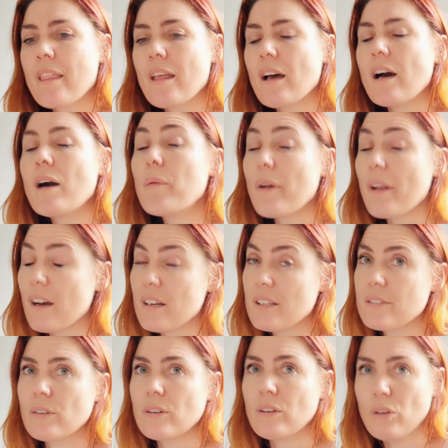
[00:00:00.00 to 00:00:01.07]
I would ask
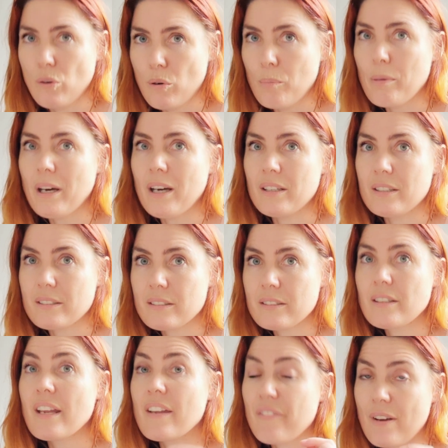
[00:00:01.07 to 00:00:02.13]
for a hall pass
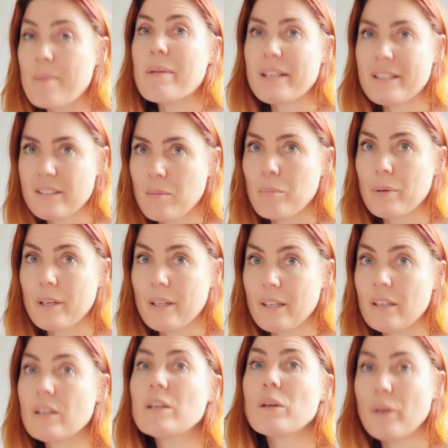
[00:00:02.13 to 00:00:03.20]
if I met somebody
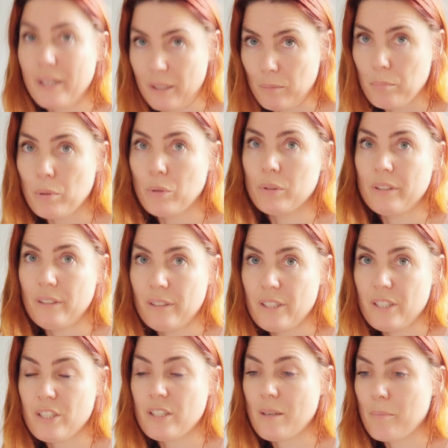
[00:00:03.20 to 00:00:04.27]
who had a Paul
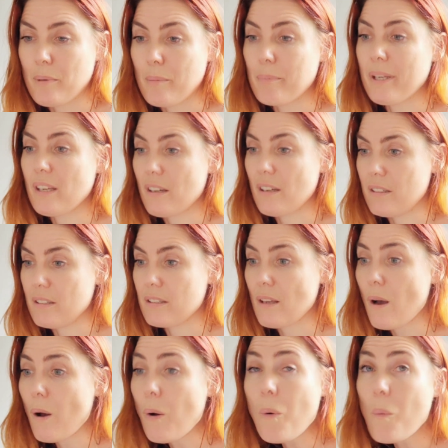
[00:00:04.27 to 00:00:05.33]
Erdős number, because
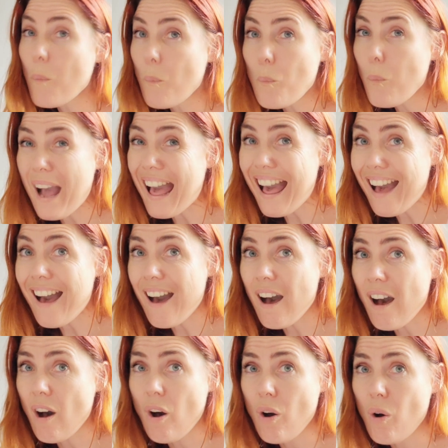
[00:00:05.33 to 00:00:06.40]

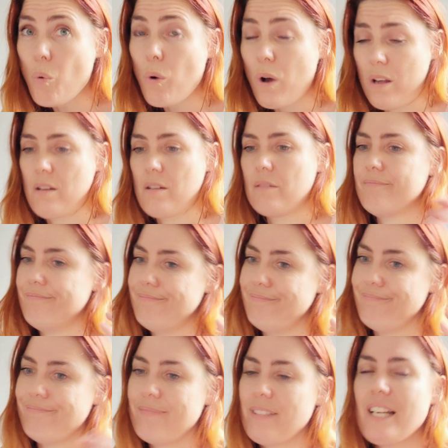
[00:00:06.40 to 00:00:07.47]
wow.
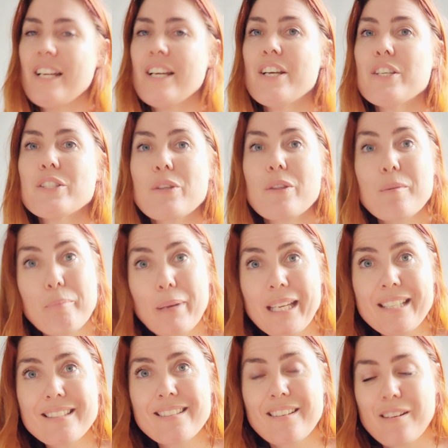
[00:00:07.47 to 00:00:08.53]
So the
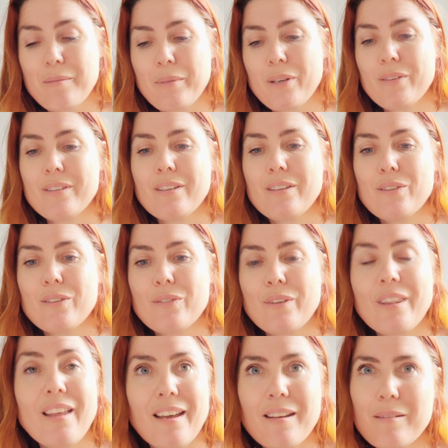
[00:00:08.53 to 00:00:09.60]
piece that I'm going to use for that,